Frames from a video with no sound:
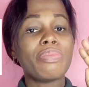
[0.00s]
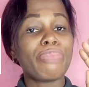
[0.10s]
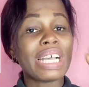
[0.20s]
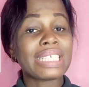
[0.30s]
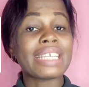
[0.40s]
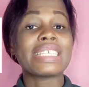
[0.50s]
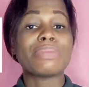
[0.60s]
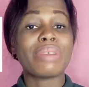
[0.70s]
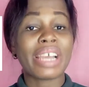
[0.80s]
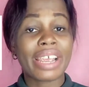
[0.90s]
past tense
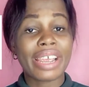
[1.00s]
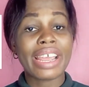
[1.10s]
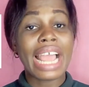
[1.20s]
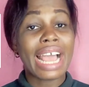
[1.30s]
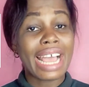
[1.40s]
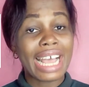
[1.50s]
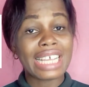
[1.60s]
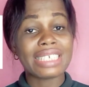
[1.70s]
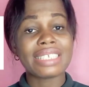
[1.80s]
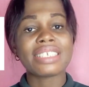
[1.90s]
marker
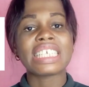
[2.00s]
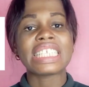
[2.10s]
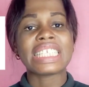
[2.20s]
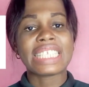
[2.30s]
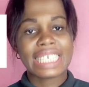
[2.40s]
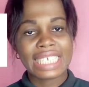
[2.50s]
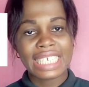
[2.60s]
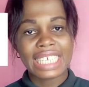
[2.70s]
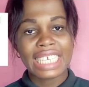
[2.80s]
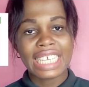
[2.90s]
as t,
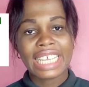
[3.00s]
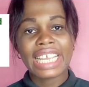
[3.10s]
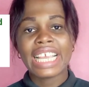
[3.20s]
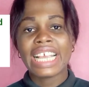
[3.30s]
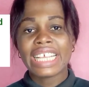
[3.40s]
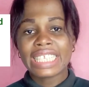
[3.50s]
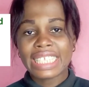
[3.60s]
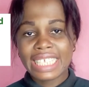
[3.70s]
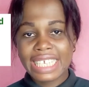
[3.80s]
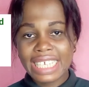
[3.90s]

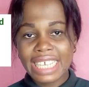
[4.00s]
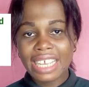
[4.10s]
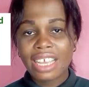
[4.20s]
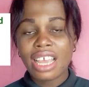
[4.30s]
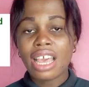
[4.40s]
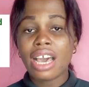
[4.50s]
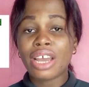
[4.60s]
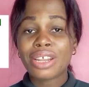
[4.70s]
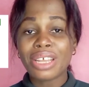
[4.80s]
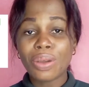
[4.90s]
t.
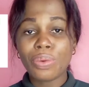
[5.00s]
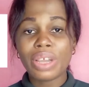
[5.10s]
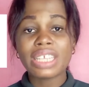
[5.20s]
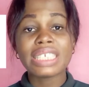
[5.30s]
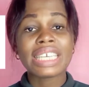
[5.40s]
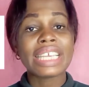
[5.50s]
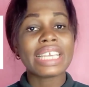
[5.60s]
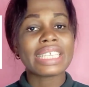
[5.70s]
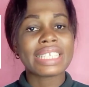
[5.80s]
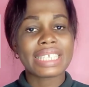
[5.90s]
Another word,
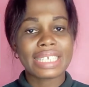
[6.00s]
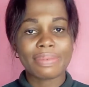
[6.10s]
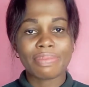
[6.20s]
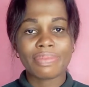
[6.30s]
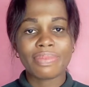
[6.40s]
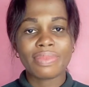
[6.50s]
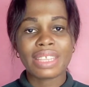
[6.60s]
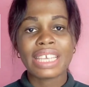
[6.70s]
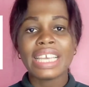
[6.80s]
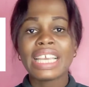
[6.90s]
kicked,
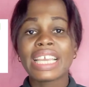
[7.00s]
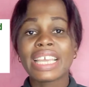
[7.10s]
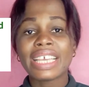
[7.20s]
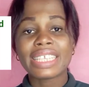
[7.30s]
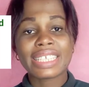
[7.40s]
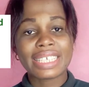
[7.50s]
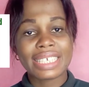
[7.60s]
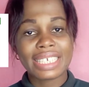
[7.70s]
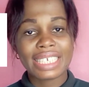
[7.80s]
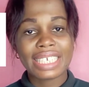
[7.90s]
kicked.
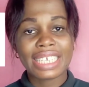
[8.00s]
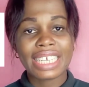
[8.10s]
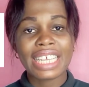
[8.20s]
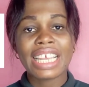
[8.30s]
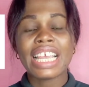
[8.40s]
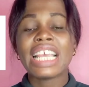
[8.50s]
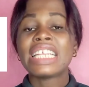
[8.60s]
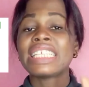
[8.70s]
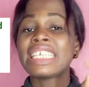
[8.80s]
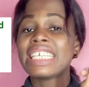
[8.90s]

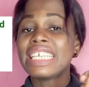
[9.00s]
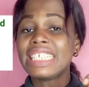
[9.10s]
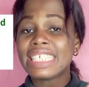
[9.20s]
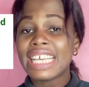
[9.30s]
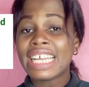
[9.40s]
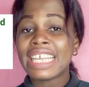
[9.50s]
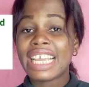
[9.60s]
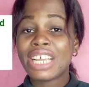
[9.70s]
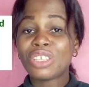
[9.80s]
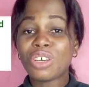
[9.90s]
The ed at the
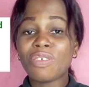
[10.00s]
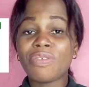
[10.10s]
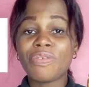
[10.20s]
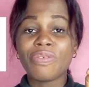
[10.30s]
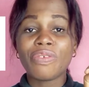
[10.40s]
end of